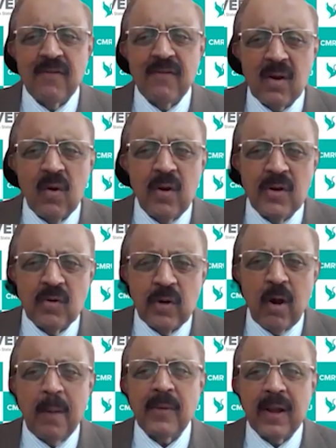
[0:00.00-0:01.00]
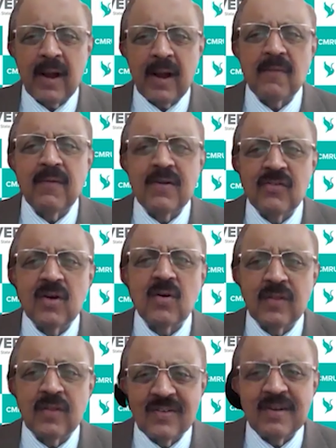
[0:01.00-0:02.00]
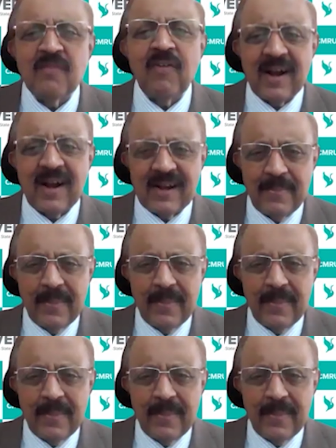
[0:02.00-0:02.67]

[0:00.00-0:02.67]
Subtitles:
We are going to adopt a convention to this effect.